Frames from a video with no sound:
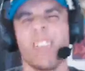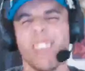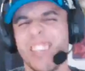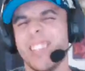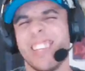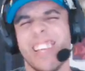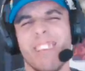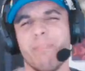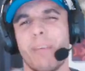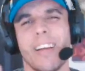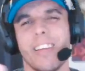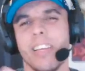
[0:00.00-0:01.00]
easily get
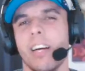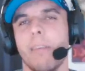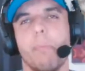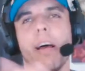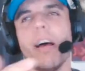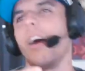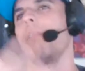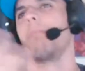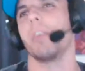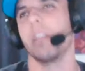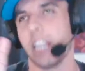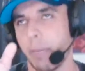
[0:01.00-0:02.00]
back at you, but I'm
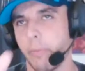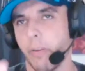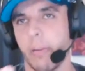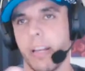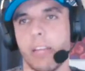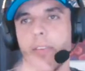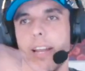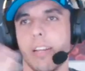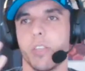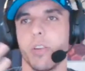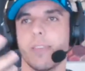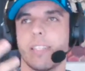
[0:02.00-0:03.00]
going to keep it rugby league related
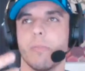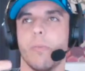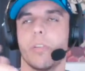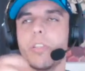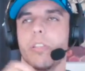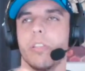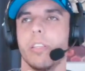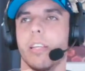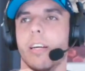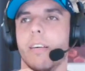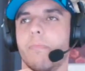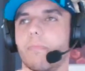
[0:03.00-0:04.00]
because obviously we're watching
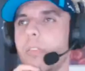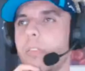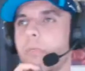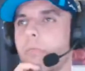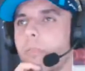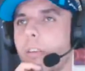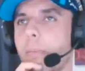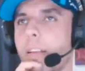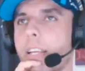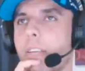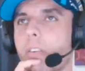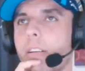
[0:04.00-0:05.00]
the rugby
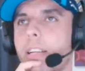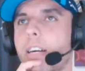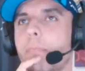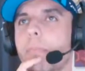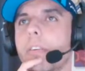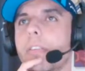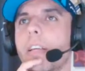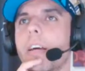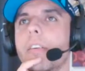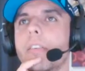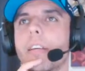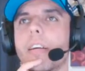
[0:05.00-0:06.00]
league right now. But yeah,
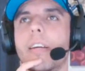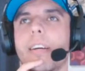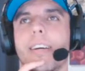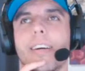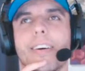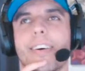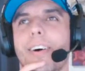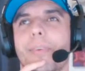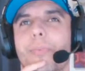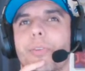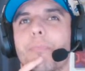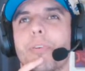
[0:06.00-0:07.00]
I
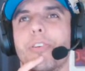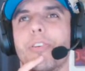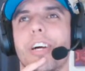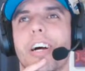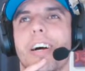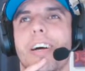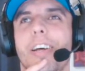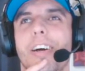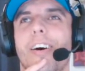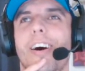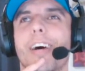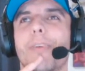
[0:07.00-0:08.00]
wouldn't
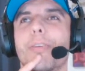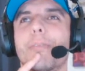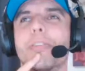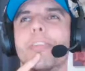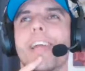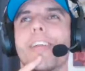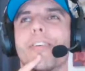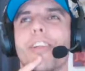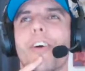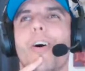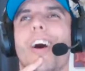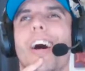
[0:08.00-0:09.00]
be standing on
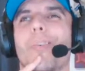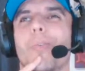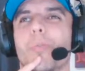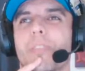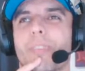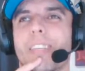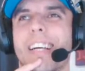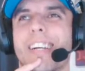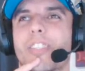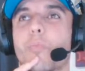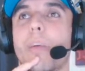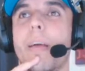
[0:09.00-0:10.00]
no high horse in
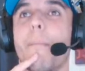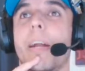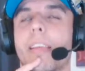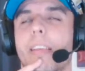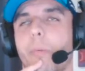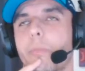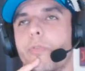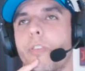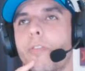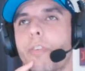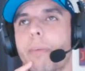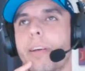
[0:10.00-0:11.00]
regards to where money comes
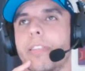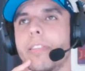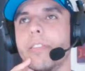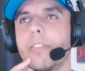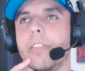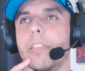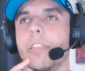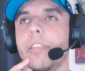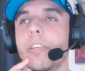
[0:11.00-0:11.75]
from for Manchester City.